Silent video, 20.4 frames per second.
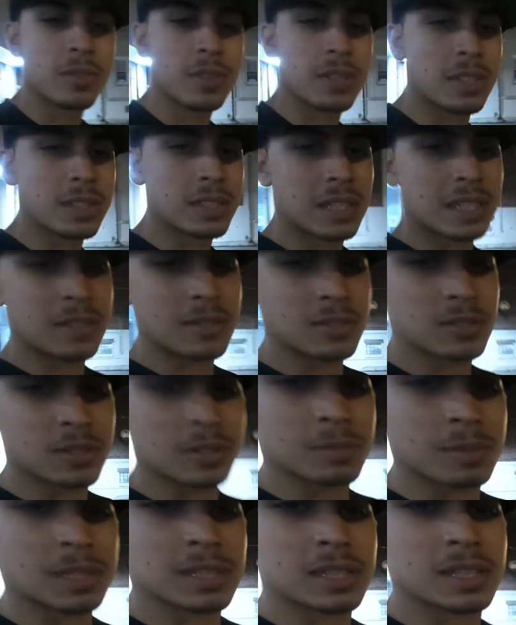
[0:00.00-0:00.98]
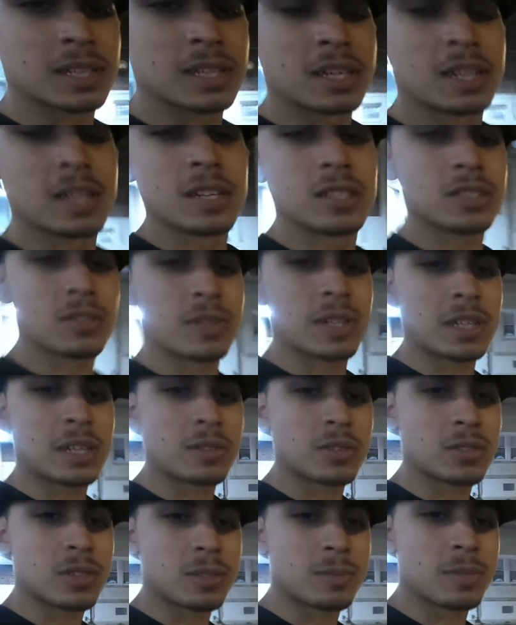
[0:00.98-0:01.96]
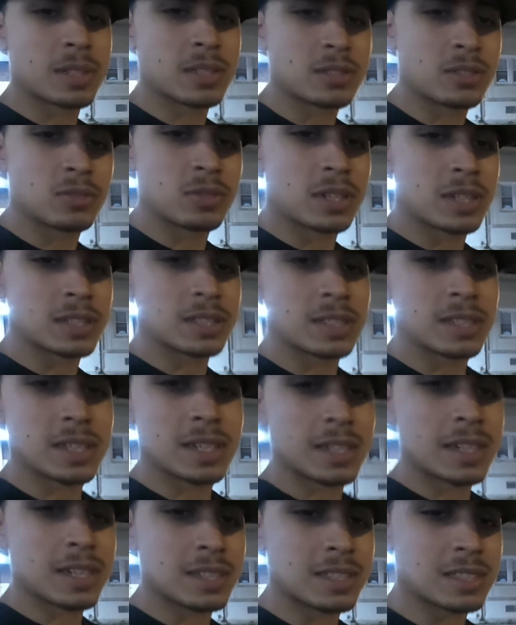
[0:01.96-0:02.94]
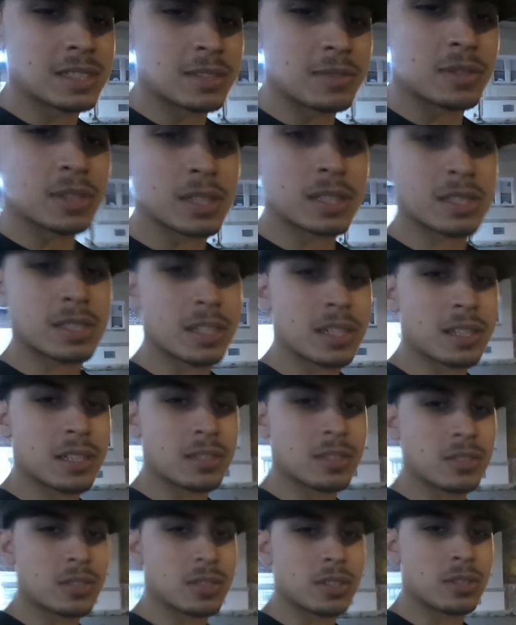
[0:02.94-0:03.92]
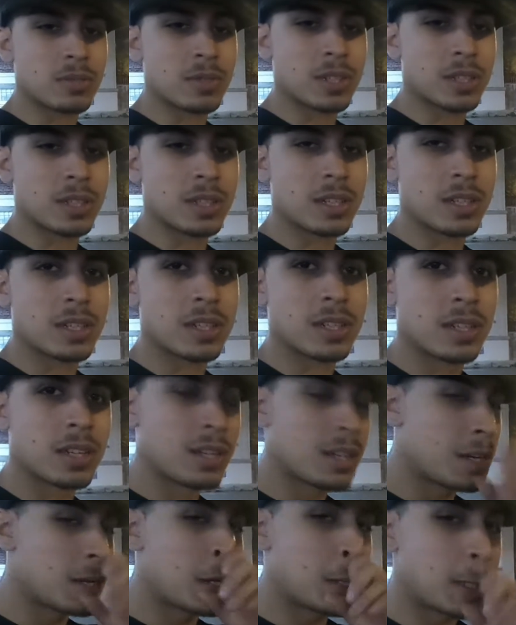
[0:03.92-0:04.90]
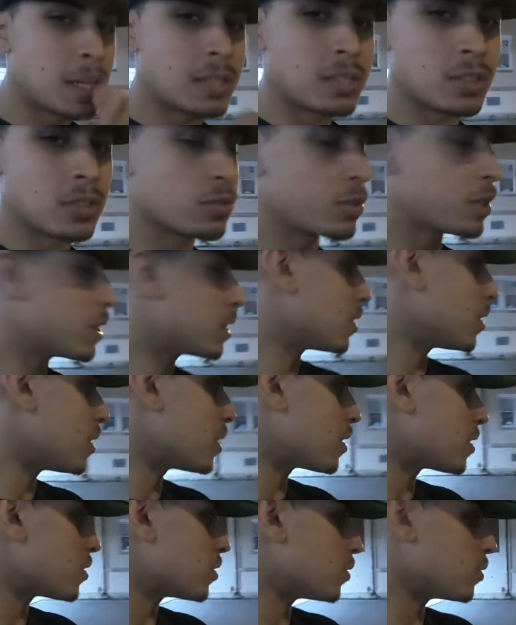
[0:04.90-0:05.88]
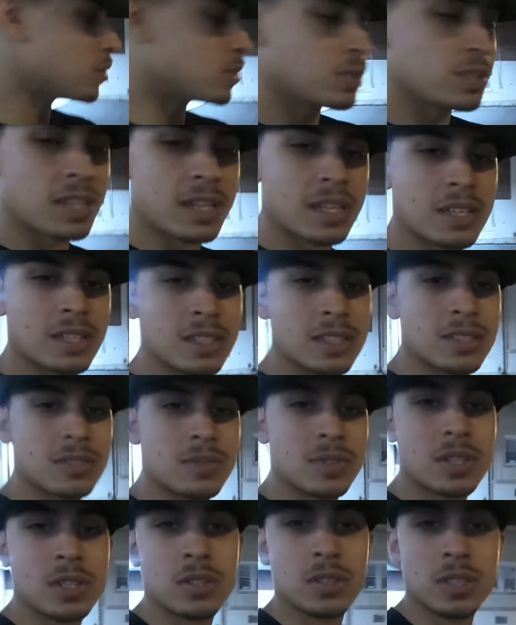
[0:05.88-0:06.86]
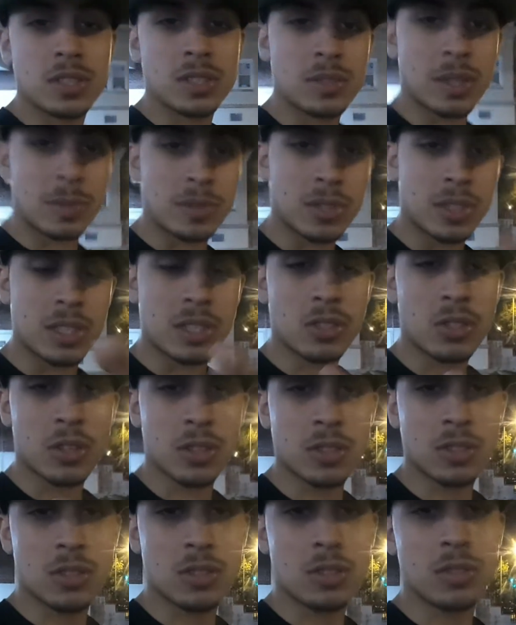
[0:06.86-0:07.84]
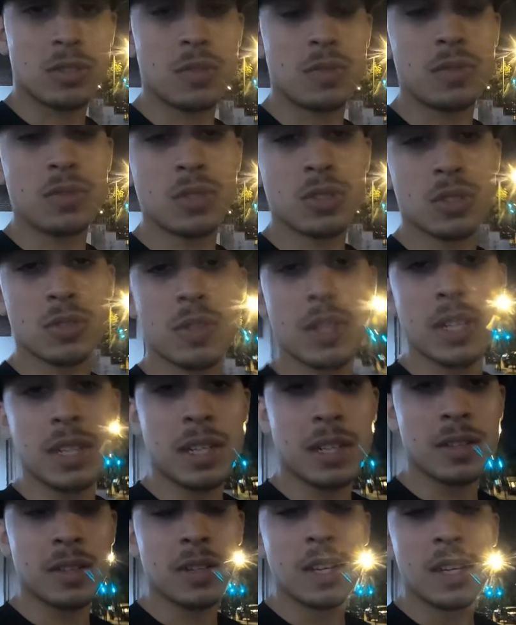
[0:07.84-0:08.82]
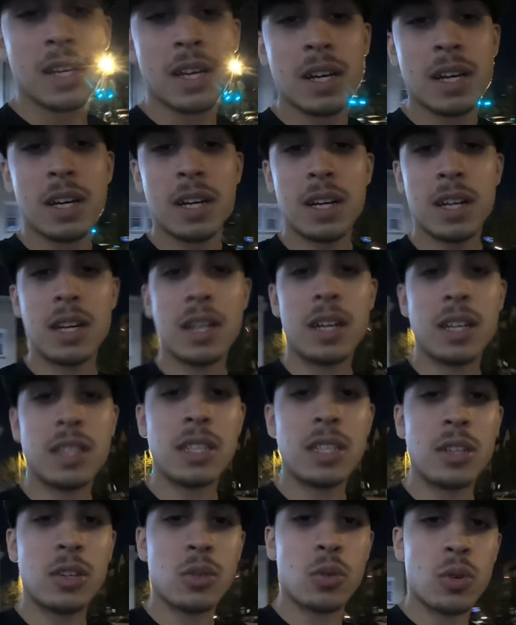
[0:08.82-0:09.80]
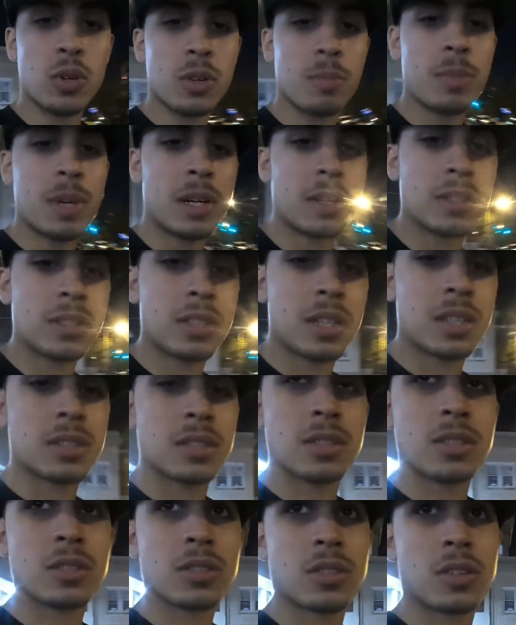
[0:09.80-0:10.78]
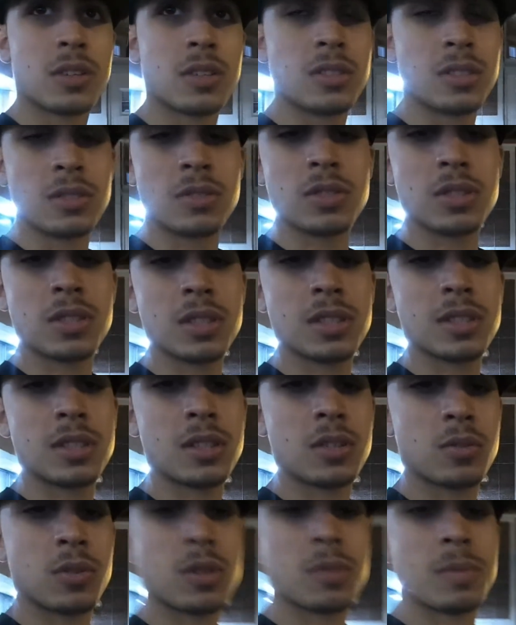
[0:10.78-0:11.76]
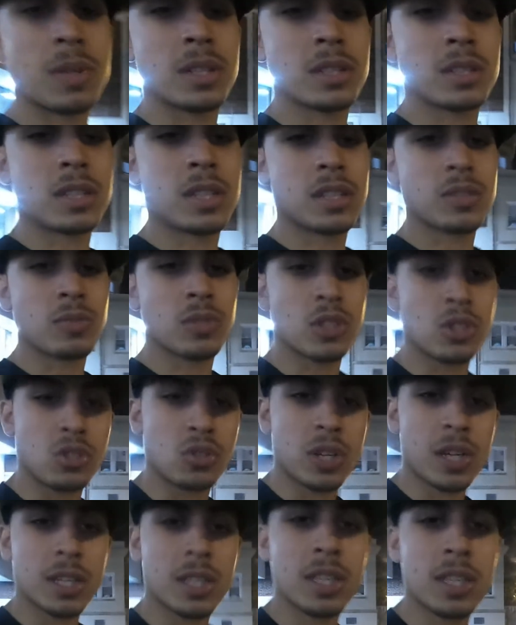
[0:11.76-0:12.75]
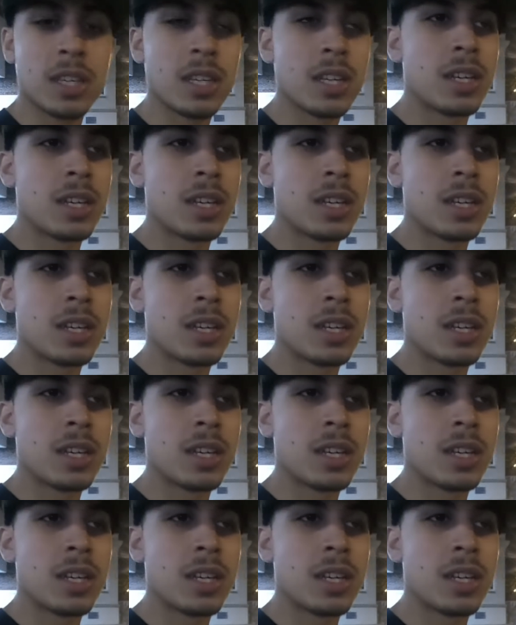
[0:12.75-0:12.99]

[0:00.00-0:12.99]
Let's not even talk about that. So right now we're talking about the 2009 Honda Civic SI that you see right there. It's a great car. So today in this video, this is actually talking to you in the future right now. I did a quarter-mile test on this car, 0 to 60 quarter-mile test with the draggy.